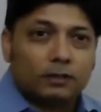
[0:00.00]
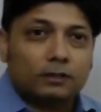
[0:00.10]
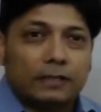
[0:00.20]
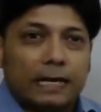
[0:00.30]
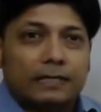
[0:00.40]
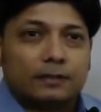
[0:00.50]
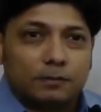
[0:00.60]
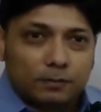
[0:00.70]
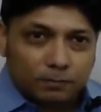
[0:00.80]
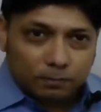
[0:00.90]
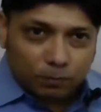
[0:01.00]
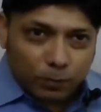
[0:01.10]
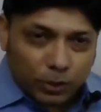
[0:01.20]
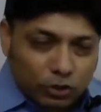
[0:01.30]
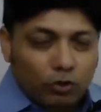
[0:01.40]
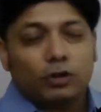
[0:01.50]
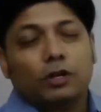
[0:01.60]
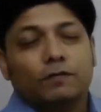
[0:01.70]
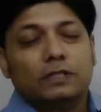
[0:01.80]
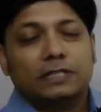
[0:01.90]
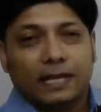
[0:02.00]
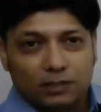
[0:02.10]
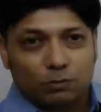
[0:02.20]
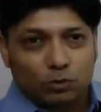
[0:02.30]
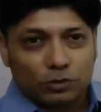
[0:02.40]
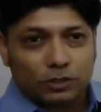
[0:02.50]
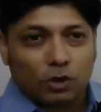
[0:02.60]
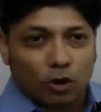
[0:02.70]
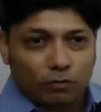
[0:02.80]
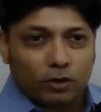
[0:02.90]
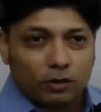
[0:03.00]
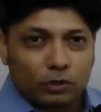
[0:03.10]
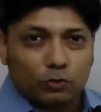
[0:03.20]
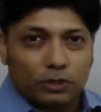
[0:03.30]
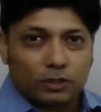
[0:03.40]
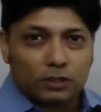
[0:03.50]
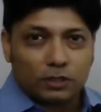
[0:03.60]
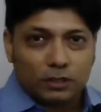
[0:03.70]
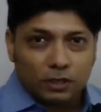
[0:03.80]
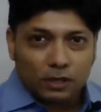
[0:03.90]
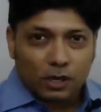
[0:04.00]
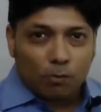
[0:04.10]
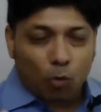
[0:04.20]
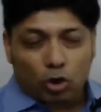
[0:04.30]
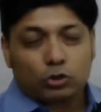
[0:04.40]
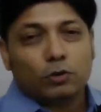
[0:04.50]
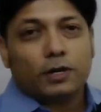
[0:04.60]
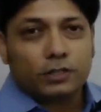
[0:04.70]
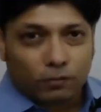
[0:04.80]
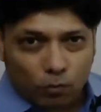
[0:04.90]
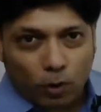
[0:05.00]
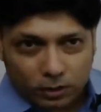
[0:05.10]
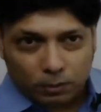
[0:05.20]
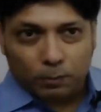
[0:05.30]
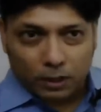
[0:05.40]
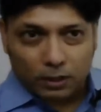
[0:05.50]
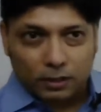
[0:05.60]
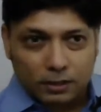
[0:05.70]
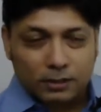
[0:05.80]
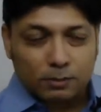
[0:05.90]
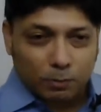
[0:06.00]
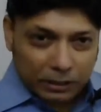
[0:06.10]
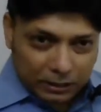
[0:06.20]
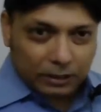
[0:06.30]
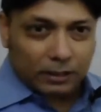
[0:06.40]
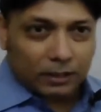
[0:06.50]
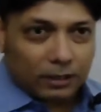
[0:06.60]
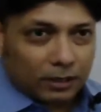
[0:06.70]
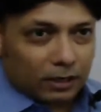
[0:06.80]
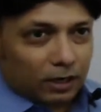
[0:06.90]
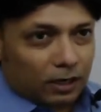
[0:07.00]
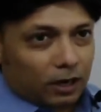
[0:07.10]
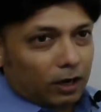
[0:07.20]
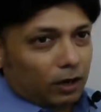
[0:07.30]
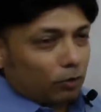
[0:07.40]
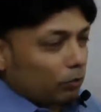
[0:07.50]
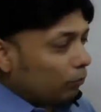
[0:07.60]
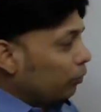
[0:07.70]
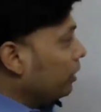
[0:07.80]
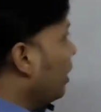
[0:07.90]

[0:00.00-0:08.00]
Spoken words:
that majority of the textbooks cover during the postulates of quantum mechanics. But here we